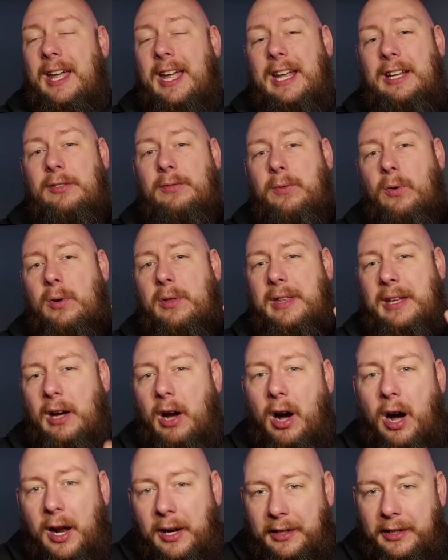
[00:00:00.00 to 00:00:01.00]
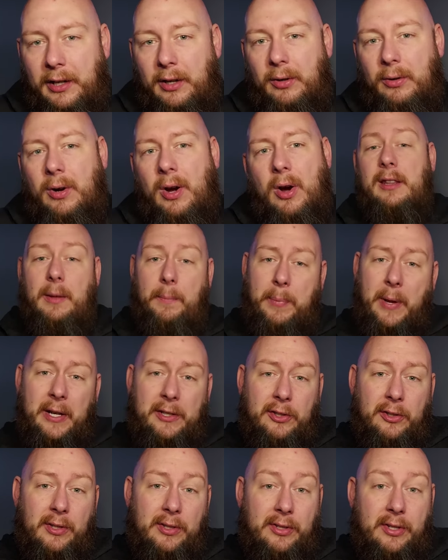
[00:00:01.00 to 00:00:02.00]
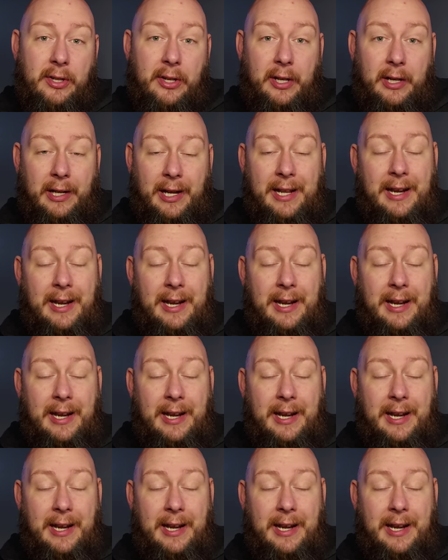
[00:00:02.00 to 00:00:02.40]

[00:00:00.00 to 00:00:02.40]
It's for the audio. The picture is good,